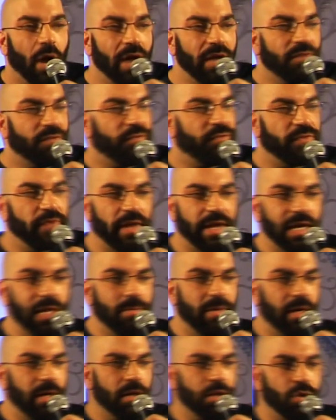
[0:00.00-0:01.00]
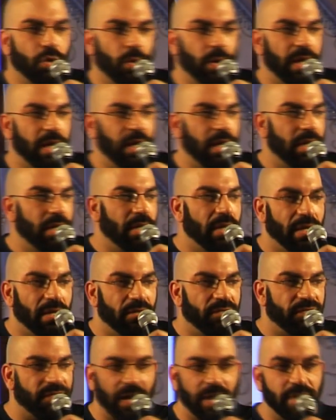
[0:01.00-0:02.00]
What flaming queen
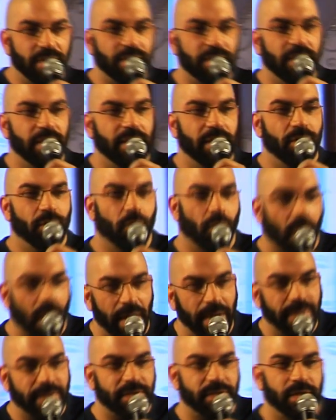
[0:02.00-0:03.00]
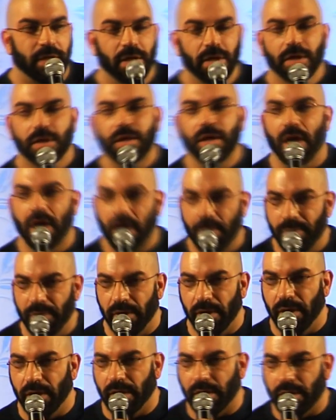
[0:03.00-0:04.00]
invented white
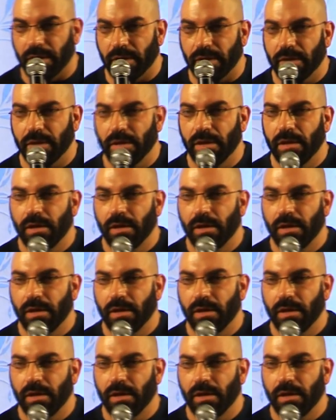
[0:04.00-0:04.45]
carpeting?